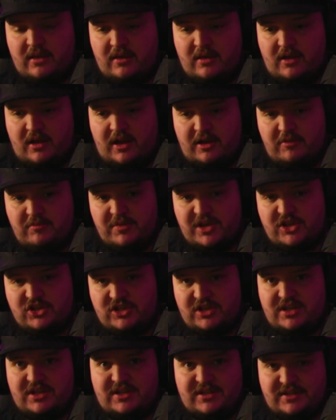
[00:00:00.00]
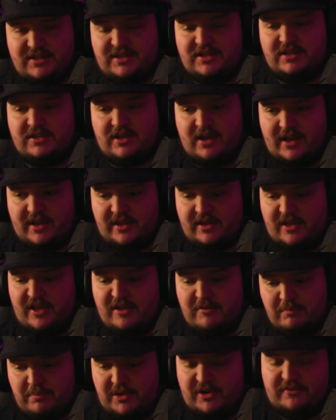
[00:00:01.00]
on my GED, I
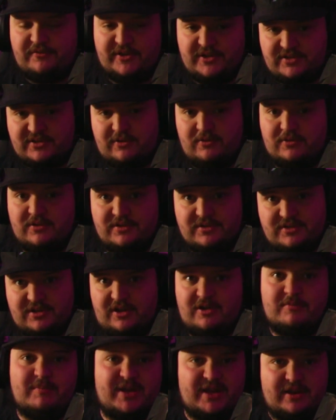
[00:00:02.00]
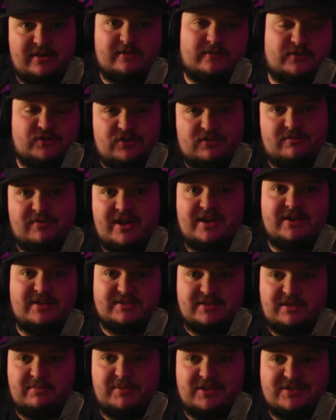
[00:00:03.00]
got perfect scores on my English and writing
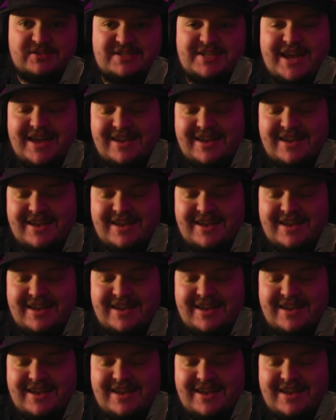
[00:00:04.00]
segments.